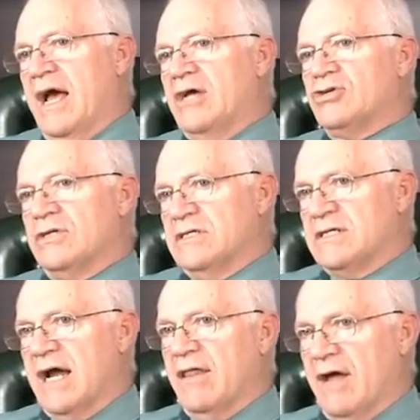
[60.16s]
casualty
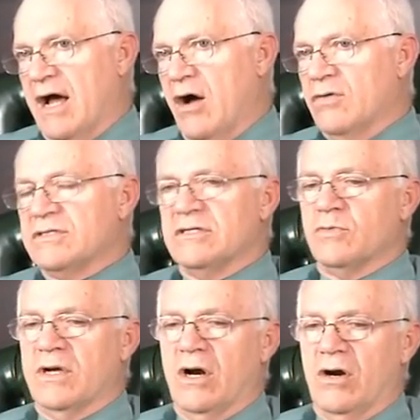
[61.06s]
side of the house as
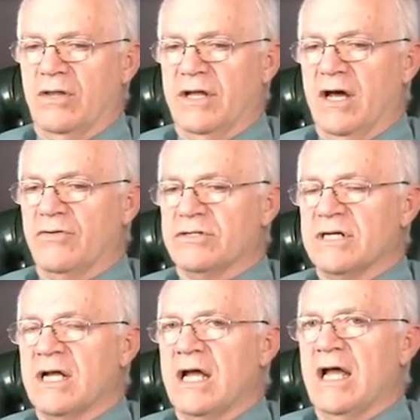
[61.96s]
we are on the
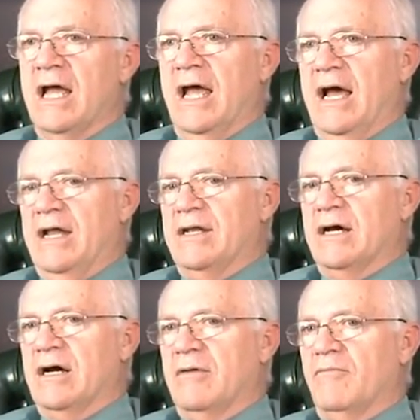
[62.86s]
others. And
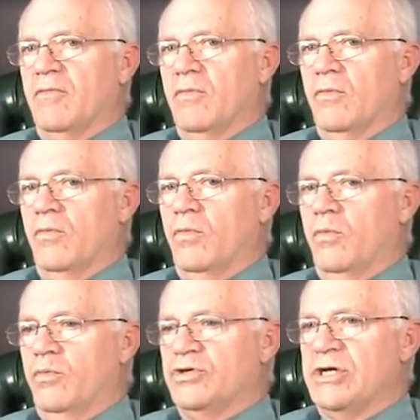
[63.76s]

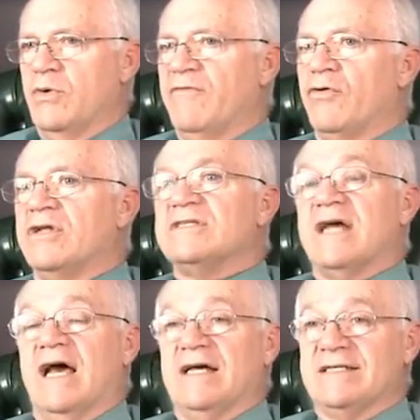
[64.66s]
she referred us
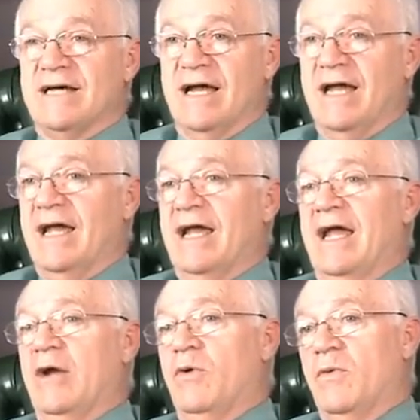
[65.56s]
to
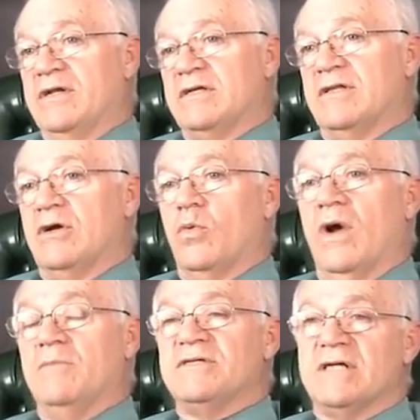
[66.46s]
SIAA. We went to their
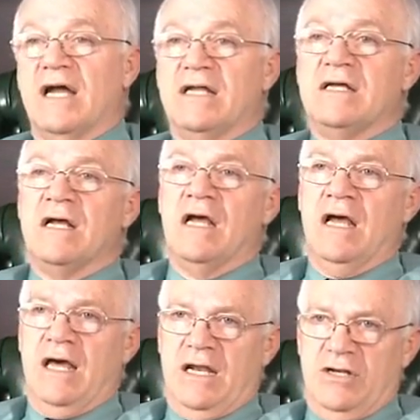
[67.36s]
website
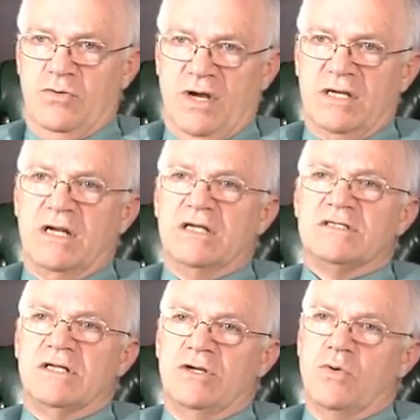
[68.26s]
and it directed
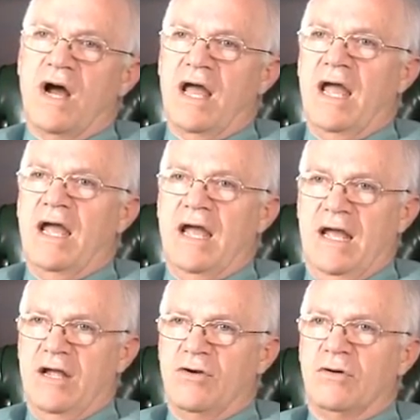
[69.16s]
us to
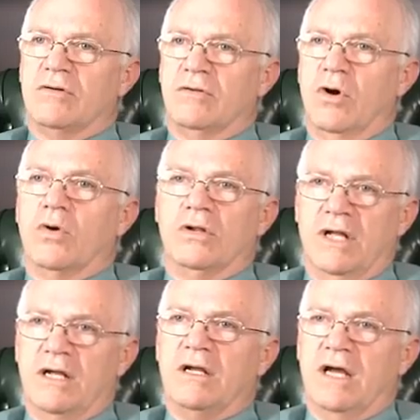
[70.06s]
UIAA here
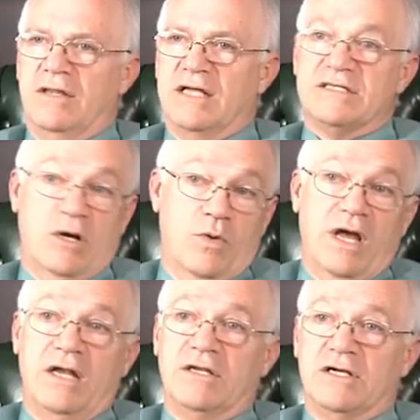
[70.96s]
locally, and that's how we
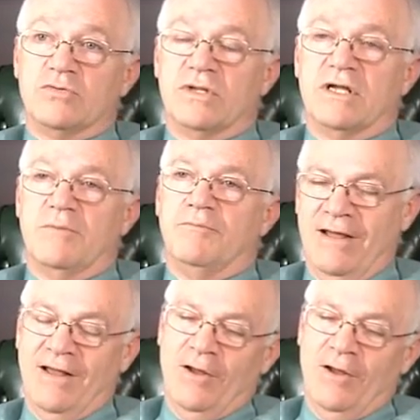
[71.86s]
got in touch with them.